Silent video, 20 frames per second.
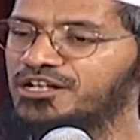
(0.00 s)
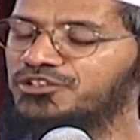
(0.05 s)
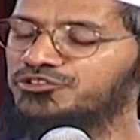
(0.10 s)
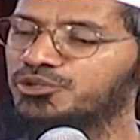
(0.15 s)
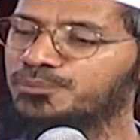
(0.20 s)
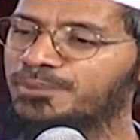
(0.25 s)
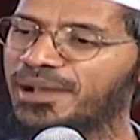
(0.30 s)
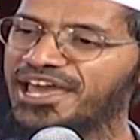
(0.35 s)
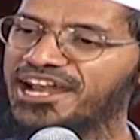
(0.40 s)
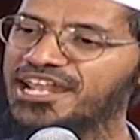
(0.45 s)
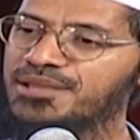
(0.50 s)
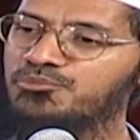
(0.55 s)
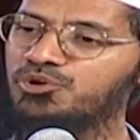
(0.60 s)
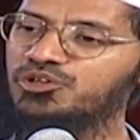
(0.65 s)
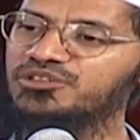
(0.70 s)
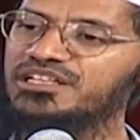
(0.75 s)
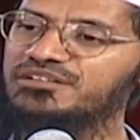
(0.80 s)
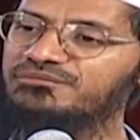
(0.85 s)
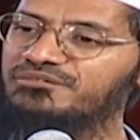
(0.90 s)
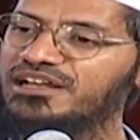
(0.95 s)
So marrying
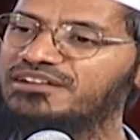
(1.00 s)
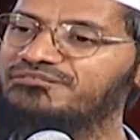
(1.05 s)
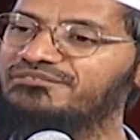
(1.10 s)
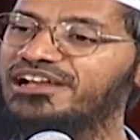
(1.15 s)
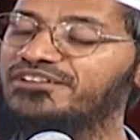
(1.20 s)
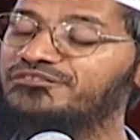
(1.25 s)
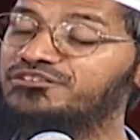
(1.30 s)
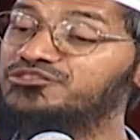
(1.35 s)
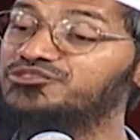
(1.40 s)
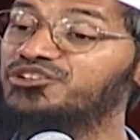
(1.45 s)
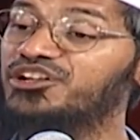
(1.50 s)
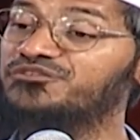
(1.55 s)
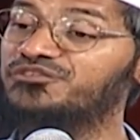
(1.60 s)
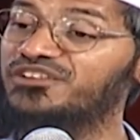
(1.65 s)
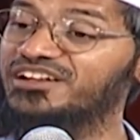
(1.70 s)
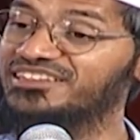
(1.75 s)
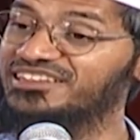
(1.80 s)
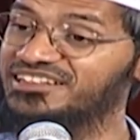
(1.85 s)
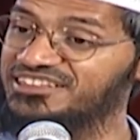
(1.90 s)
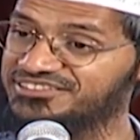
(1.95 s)
more than one wife is not fard